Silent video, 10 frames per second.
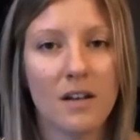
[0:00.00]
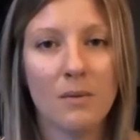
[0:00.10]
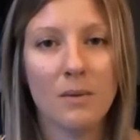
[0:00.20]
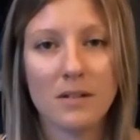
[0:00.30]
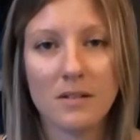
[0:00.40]

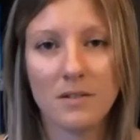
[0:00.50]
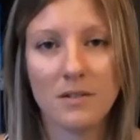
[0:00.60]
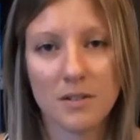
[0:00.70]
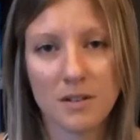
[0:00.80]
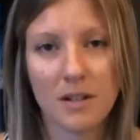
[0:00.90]
What does it
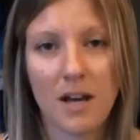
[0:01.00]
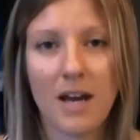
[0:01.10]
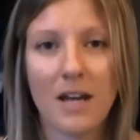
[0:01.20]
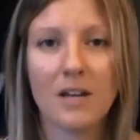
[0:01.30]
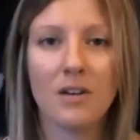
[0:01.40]
look
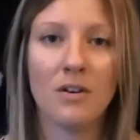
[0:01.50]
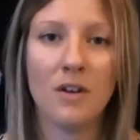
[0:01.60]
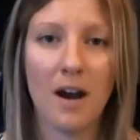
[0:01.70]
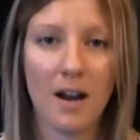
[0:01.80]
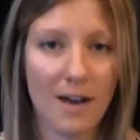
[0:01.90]
like
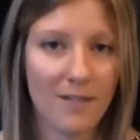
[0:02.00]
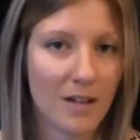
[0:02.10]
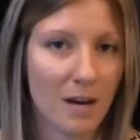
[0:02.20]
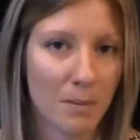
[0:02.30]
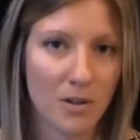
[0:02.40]
not having
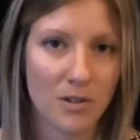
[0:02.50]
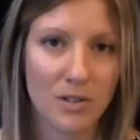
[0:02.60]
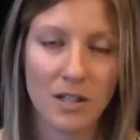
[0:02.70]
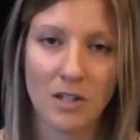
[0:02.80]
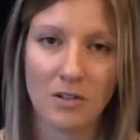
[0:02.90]
that
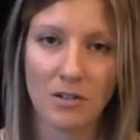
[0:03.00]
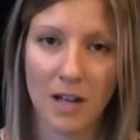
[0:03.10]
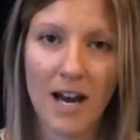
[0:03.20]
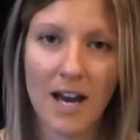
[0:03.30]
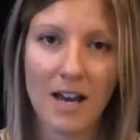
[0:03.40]
person in your
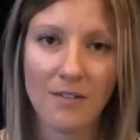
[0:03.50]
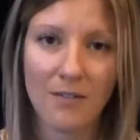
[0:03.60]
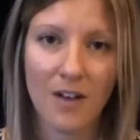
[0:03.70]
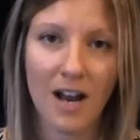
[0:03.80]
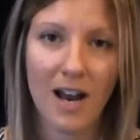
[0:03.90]

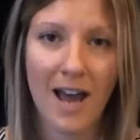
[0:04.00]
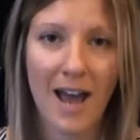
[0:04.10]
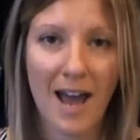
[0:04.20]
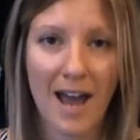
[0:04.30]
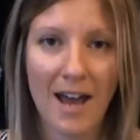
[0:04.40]
life?
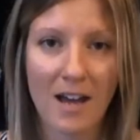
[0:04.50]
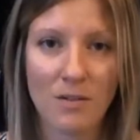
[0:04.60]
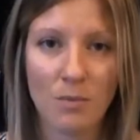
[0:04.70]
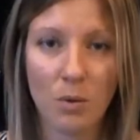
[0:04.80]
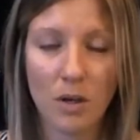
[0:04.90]

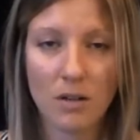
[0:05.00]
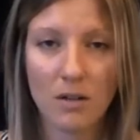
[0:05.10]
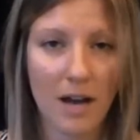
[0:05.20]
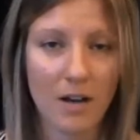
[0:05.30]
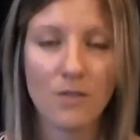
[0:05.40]
And
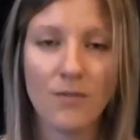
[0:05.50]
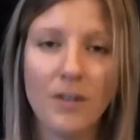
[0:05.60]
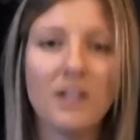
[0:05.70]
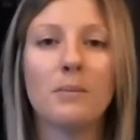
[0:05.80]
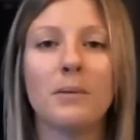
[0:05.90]
how do you
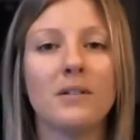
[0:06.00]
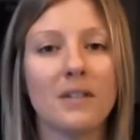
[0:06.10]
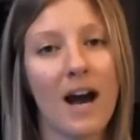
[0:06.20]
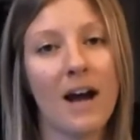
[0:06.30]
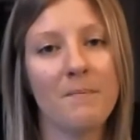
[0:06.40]
feel about
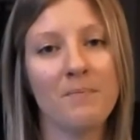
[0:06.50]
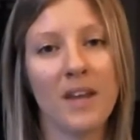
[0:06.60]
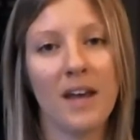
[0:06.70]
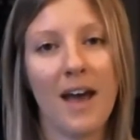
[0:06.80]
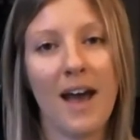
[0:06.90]
that?
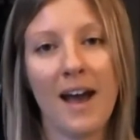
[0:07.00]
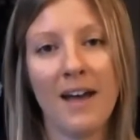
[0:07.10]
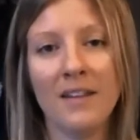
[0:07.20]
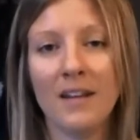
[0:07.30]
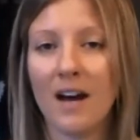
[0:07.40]

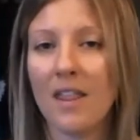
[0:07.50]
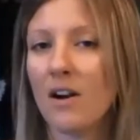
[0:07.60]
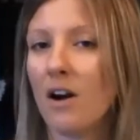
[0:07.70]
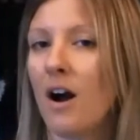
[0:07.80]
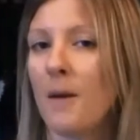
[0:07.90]
And the
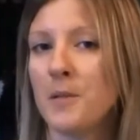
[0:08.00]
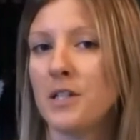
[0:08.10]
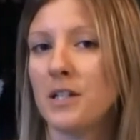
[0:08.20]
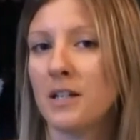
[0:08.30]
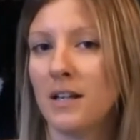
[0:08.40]
other
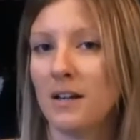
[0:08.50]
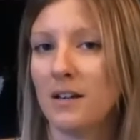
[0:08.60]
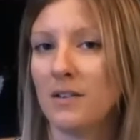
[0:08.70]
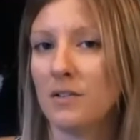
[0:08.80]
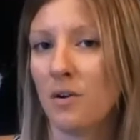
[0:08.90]
option
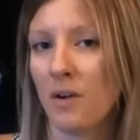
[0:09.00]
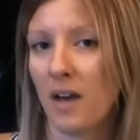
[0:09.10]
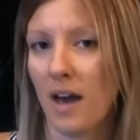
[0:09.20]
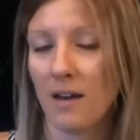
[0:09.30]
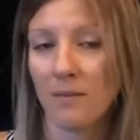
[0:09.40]
is,
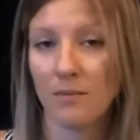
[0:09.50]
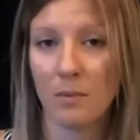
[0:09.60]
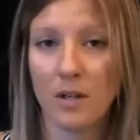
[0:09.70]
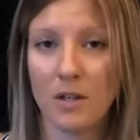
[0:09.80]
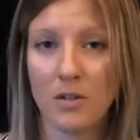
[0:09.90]
okay,
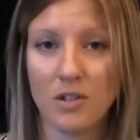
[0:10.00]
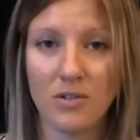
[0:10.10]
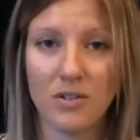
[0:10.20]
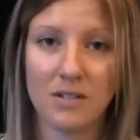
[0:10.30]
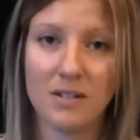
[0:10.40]
well, you
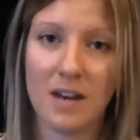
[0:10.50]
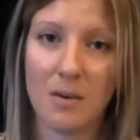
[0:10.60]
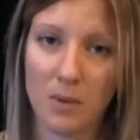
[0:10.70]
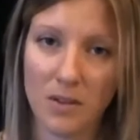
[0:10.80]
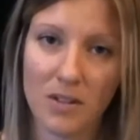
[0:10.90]
choose to
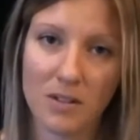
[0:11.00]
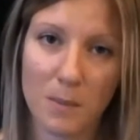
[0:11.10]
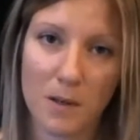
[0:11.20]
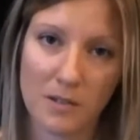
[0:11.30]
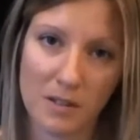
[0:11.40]
stay with this
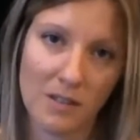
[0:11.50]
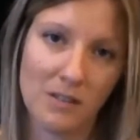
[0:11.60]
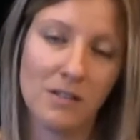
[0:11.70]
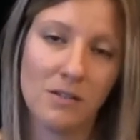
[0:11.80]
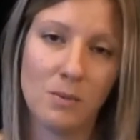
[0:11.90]
person,
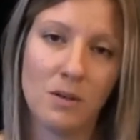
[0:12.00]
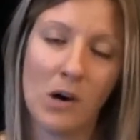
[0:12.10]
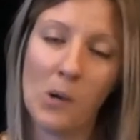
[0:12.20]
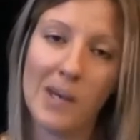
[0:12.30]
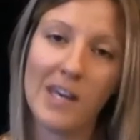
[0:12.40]
and since we
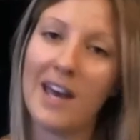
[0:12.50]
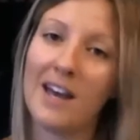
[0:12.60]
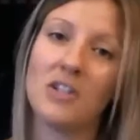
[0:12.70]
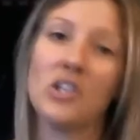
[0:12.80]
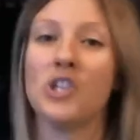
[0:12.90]
know we
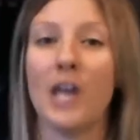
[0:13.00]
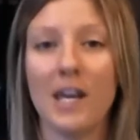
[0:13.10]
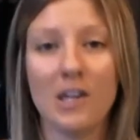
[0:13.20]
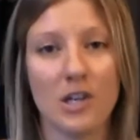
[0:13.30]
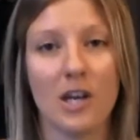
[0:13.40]
can't
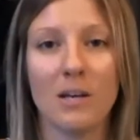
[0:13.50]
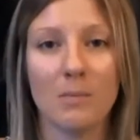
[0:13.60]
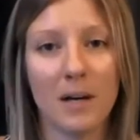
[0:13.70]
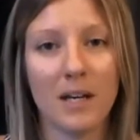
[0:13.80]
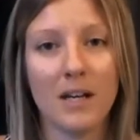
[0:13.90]
change
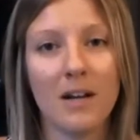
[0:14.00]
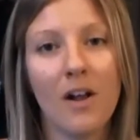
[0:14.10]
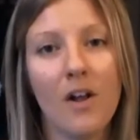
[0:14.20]
anybody,